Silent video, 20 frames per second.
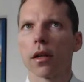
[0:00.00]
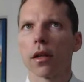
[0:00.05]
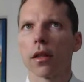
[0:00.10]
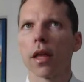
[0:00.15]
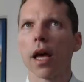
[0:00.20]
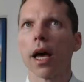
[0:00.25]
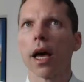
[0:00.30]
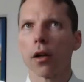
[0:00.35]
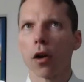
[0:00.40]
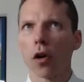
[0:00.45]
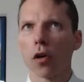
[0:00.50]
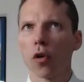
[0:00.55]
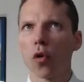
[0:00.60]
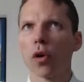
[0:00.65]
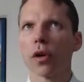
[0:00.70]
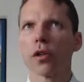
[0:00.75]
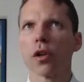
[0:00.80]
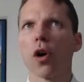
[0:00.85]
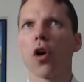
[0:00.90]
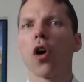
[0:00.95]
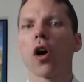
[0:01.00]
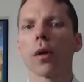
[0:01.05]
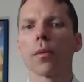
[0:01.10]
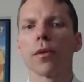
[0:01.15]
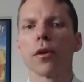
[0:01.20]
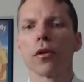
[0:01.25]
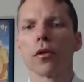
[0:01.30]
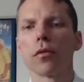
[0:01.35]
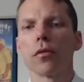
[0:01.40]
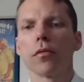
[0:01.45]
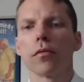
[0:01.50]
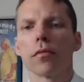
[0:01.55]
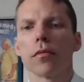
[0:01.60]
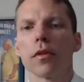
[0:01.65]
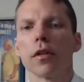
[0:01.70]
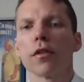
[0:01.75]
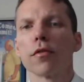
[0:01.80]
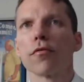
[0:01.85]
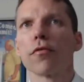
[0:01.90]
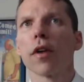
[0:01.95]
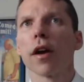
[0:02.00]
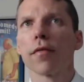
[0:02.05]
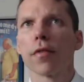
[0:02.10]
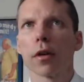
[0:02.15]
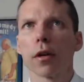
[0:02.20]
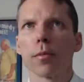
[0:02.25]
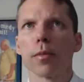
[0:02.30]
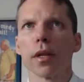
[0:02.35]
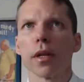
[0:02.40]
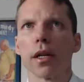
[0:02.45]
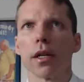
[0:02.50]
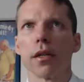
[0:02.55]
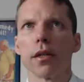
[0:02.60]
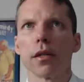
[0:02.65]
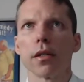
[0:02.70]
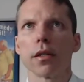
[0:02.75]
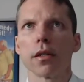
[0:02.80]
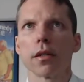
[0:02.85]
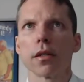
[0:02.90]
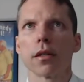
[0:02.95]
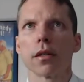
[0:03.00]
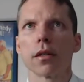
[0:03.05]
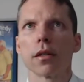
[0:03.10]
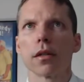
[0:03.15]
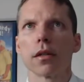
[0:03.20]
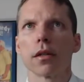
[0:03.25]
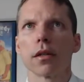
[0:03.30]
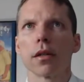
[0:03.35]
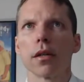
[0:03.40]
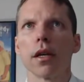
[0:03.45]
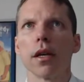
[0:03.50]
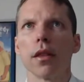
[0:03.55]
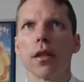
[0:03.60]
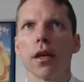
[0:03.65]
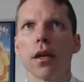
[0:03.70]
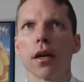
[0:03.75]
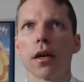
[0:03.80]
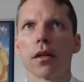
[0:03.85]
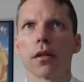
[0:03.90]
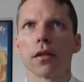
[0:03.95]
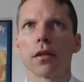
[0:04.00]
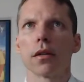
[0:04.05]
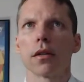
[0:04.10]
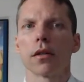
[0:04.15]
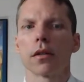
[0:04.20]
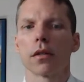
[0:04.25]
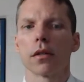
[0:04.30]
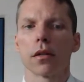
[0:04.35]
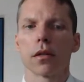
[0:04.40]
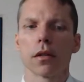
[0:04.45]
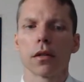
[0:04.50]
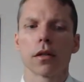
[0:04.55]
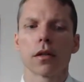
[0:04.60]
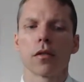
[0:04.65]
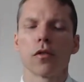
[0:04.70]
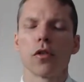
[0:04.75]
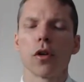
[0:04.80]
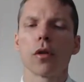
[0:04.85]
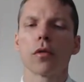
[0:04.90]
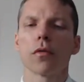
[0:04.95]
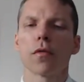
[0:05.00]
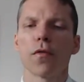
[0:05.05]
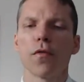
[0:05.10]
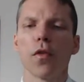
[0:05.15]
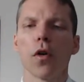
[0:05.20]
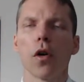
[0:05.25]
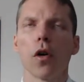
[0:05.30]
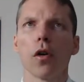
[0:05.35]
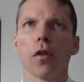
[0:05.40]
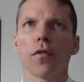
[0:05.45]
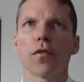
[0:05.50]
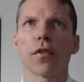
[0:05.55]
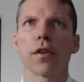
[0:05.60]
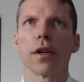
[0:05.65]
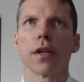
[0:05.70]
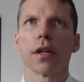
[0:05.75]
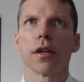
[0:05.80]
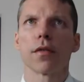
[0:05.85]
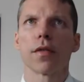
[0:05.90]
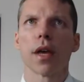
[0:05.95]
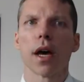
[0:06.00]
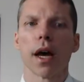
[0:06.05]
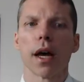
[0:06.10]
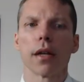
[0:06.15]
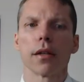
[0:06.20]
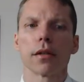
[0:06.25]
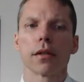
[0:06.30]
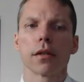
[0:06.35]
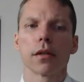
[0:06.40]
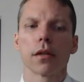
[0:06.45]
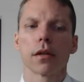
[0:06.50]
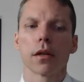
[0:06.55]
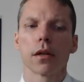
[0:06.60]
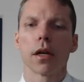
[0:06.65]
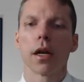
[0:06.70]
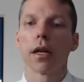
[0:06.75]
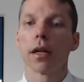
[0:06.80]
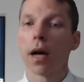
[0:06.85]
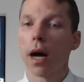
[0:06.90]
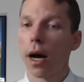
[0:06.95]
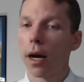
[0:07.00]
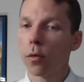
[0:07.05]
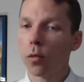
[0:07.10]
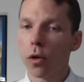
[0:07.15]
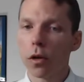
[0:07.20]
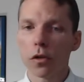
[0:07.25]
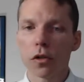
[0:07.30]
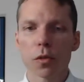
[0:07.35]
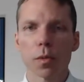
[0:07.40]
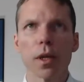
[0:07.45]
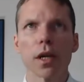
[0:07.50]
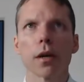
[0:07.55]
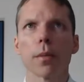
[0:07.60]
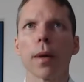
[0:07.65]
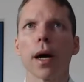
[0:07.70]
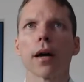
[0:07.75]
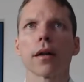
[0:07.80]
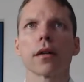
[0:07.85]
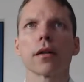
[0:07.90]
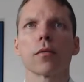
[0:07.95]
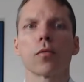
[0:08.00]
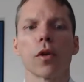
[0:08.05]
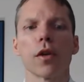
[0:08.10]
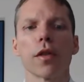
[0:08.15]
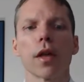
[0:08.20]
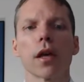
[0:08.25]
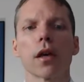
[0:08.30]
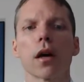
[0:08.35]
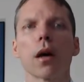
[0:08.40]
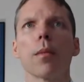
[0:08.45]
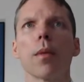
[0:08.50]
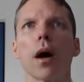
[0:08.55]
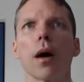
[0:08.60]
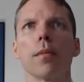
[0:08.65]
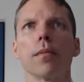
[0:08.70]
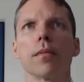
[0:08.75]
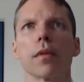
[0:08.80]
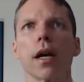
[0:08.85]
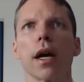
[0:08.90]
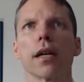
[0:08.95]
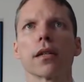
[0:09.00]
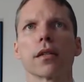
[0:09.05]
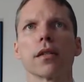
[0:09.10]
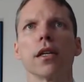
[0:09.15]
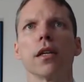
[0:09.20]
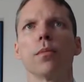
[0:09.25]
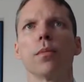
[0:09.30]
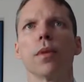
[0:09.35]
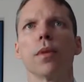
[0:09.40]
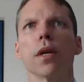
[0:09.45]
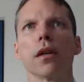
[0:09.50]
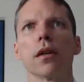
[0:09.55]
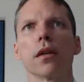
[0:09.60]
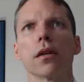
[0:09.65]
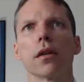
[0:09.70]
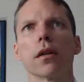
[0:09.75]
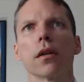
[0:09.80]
that are going to harm you irrevocably in the end. Don't fall for any of that. And I will speak about it when they come up as need be.